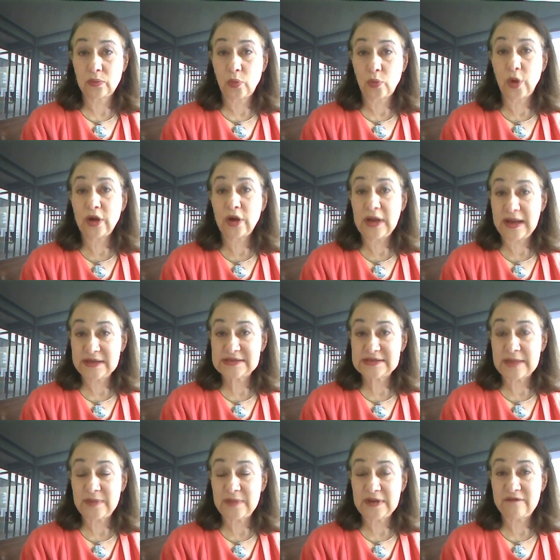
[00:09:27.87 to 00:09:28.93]
water
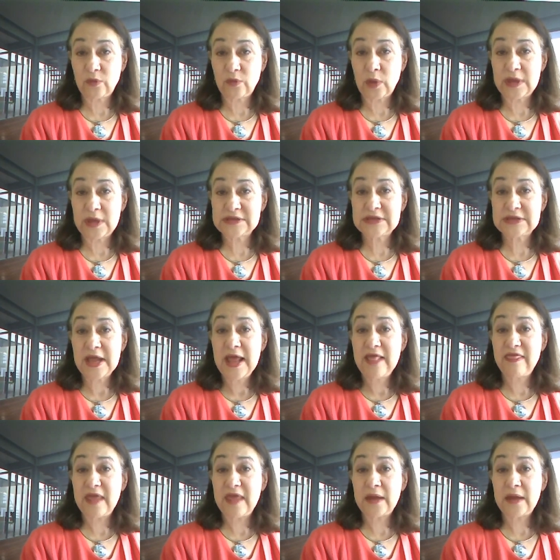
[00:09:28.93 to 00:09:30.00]
lilies, I believe it was,
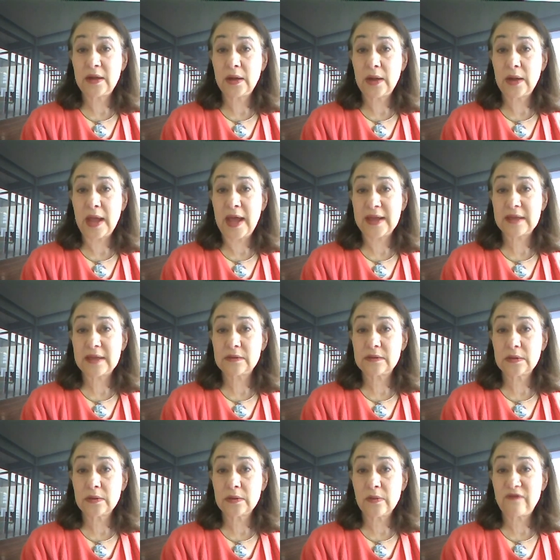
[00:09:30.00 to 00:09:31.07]
that uh,
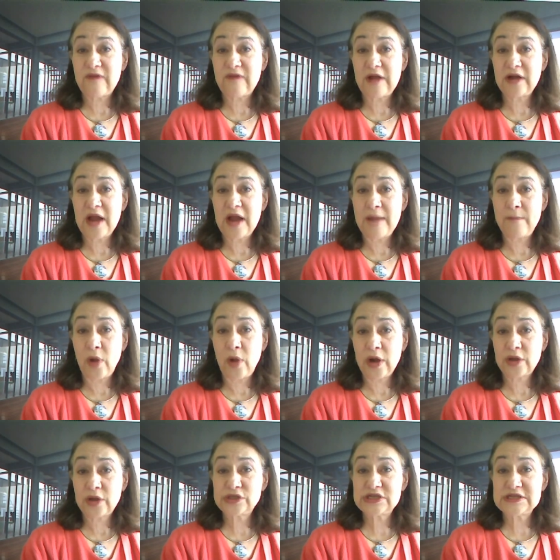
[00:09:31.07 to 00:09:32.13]
Ferdinand
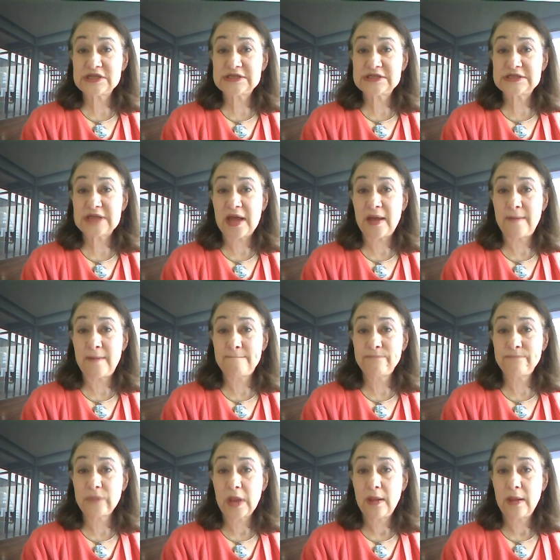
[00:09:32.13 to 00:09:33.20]
Marcos's
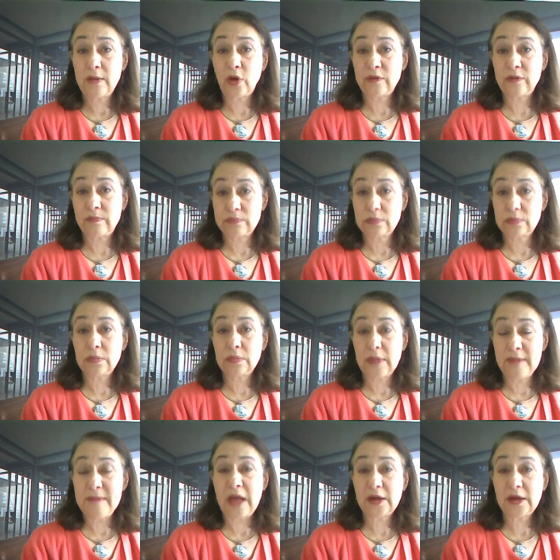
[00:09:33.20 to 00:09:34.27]
um, or
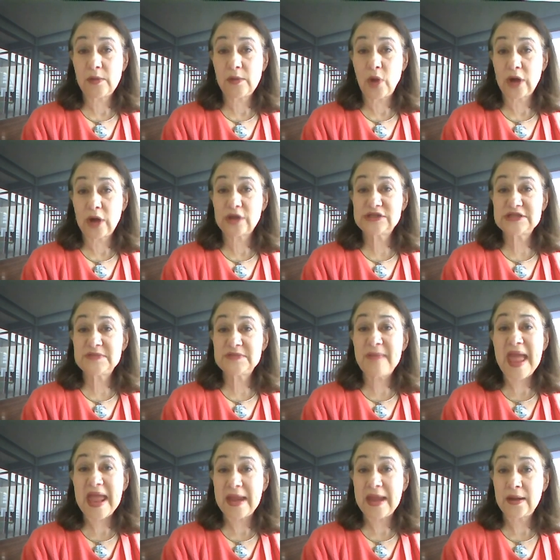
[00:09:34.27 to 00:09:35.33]
Imelda Marcos's
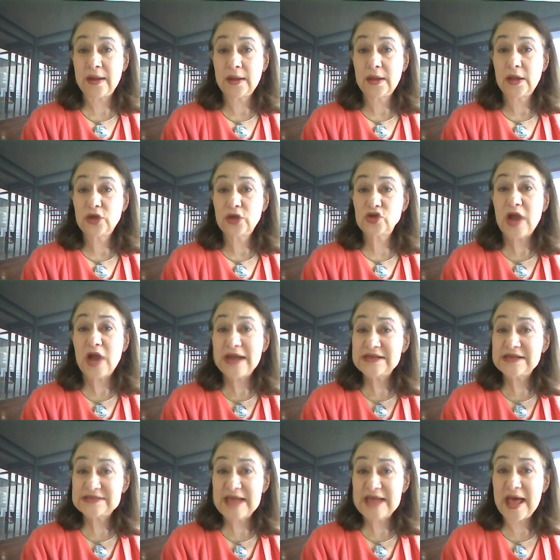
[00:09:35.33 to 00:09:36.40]
maid tried
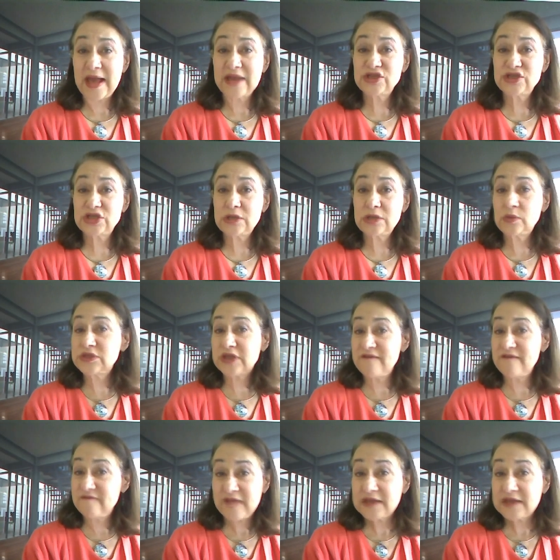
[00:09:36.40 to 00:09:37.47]
to sell, and she was
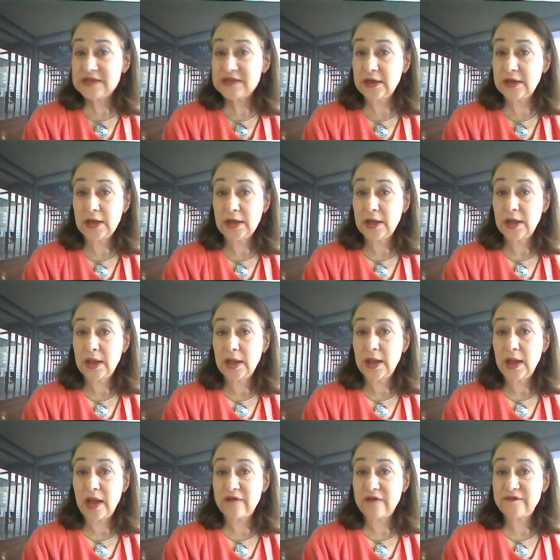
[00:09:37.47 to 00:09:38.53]
convicted
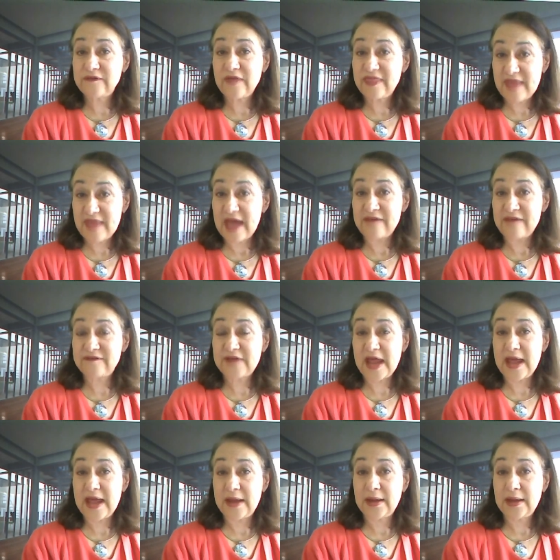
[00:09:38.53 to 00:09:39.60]
of theft.
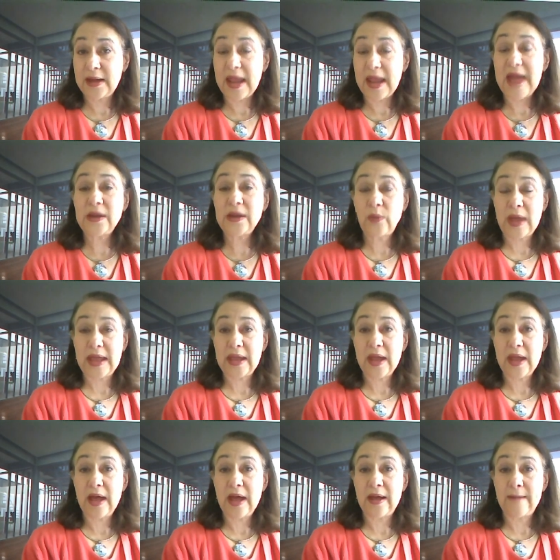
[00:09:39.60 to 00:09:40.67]
And
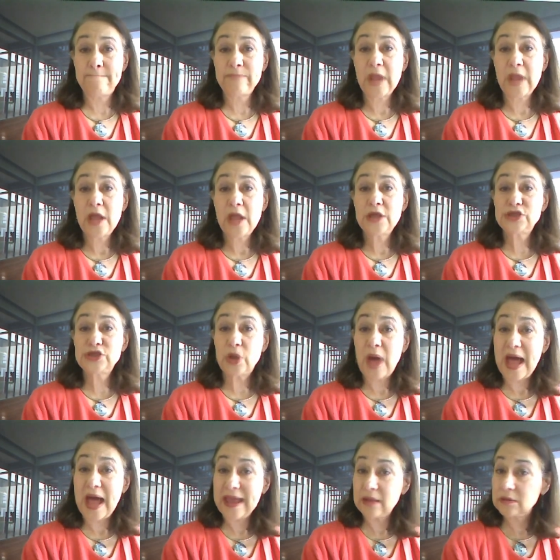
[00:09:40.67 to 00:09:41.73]
anyway, um, so
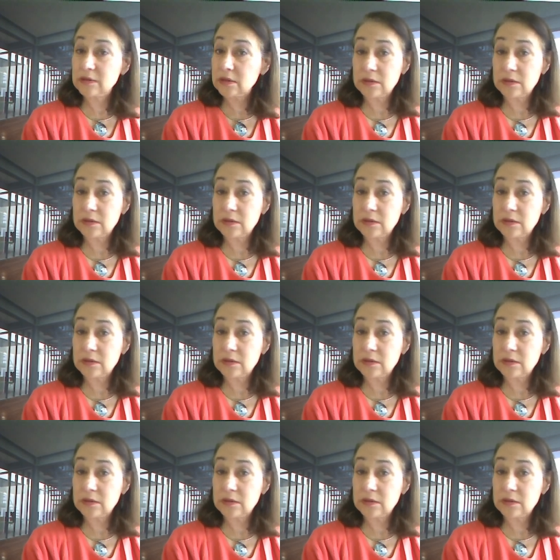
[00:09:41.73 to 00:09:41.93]
I